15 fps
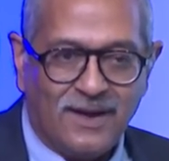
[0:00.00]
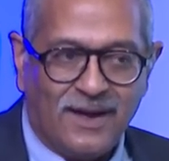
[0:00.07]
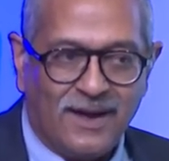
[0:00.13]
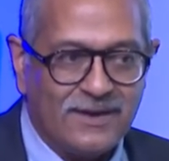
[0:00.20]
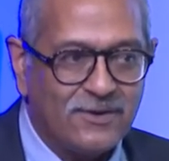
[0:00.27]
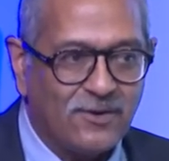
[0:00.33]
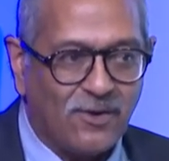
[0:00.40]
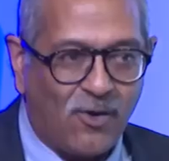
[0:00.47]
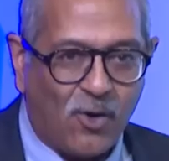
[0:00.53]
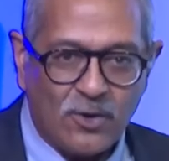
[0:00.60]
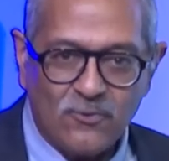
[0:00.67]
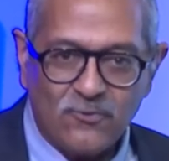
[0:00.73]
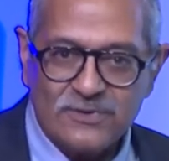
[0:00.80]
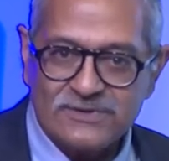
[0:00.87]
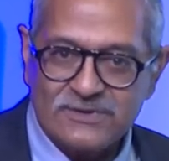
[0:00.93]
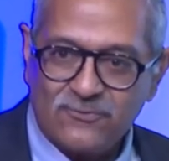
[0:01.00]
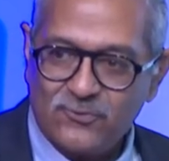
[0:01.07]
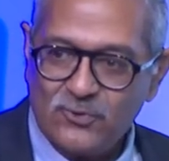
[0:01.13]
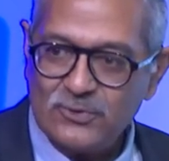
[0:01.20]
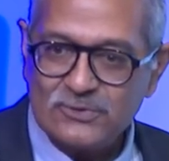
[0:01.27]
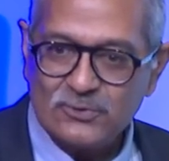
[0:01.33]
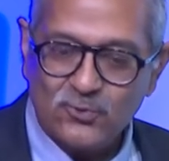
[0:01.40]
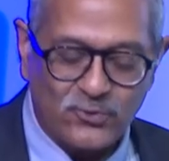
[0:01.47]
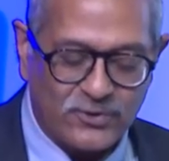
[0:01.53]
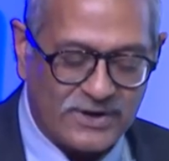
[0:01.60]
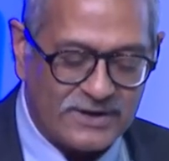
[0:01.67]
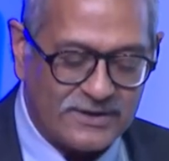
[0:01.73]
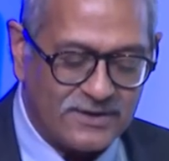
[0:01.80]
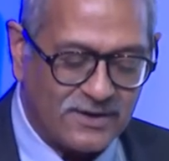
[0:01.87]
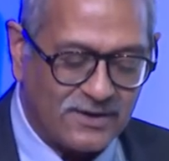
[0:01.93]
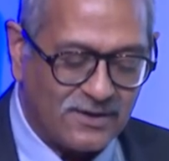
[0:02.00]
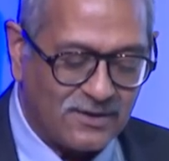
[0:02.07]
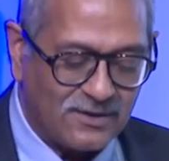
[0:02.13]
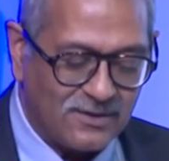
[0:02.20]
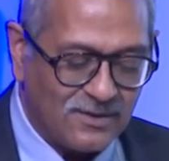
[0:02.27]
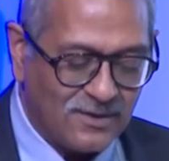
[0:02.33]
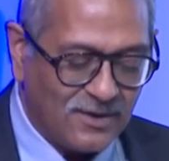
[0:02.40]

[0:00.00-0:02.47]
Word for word: And all of us, of course, who read, uh,